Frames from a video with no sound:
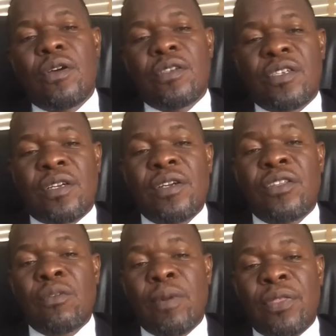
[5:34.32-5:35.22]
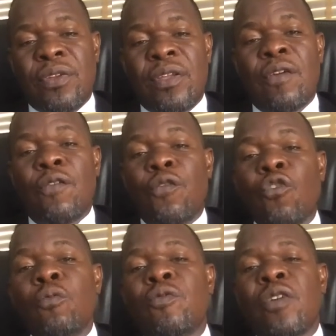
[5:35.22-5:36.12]
Secret number 3,
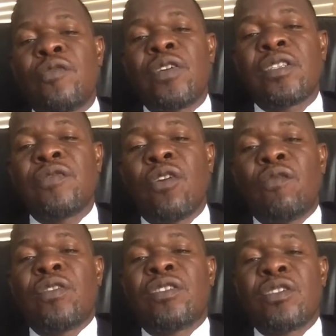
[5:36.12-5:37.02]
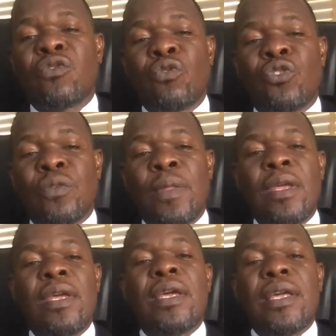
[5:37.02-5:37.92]
forum for effective conflict resolution.
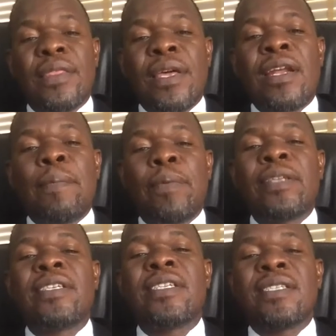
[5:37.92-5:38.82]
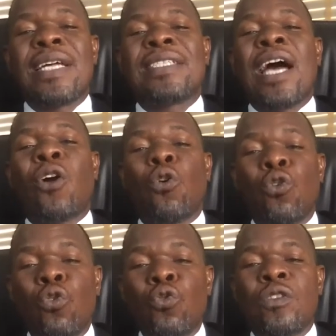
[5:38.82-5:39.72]
There are places that are
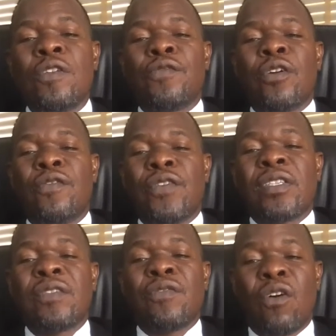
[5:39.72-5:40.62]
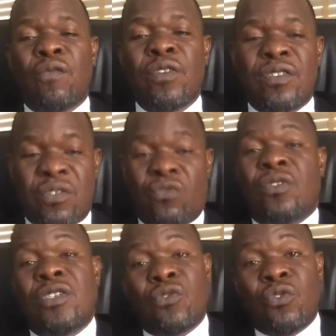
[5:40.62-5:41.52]
conducive for effective conflict
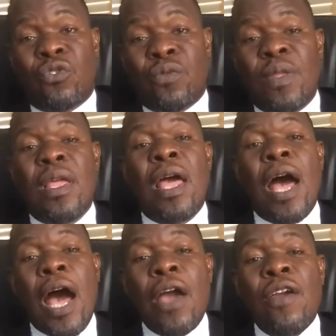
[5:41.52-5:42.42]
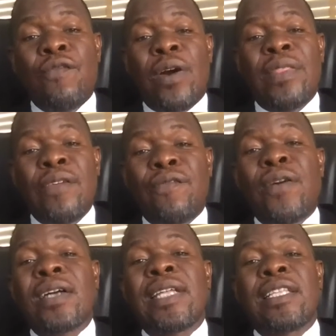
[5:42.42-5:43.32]
resolution. However, the
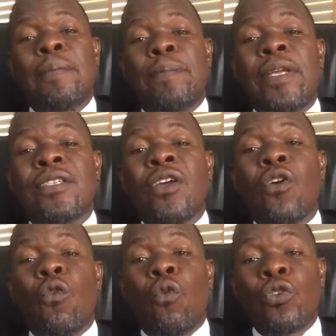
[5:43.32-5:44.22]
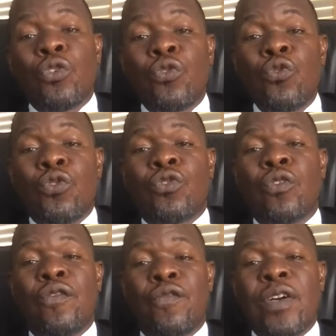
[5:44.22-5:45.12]
fact that a place was used to
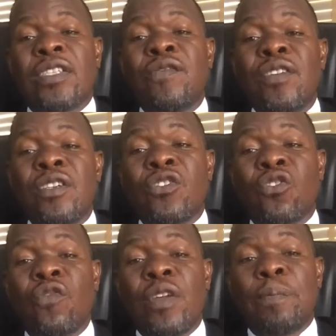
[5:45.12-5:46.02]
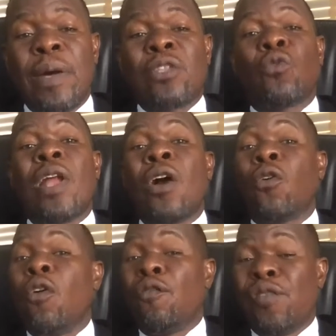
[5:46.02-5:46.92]
effectively resolve a particular
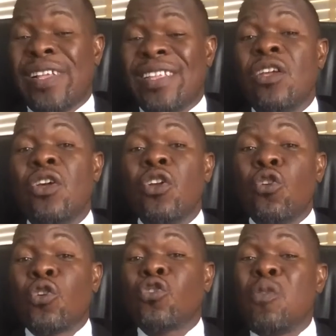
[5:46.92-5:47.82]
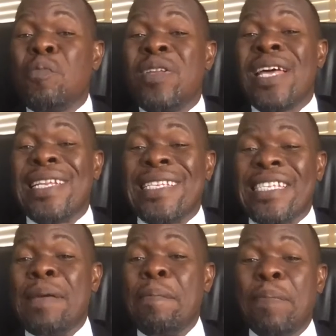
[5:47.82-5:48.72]
conflict does not mean that the
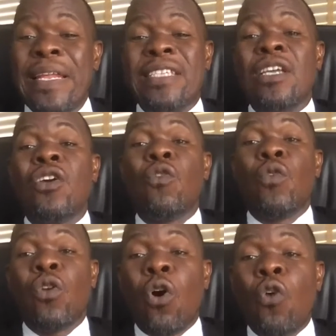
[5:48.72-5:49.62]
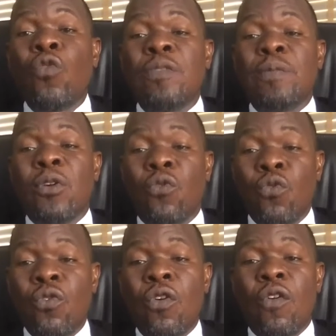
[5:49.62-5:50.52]
same place will always be
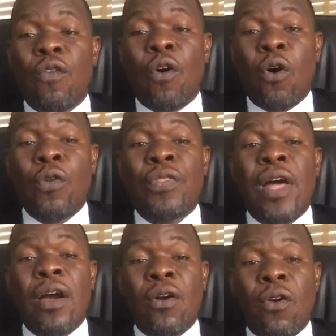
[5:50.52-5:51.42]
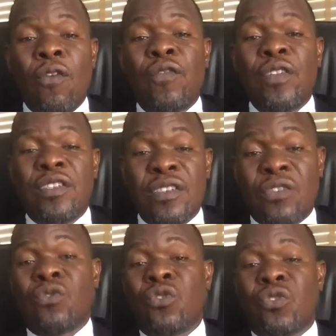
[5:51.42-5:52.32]
good for other conflict
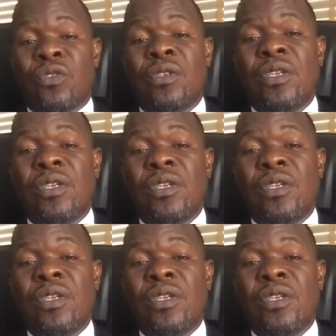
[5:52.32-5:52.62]
resolution.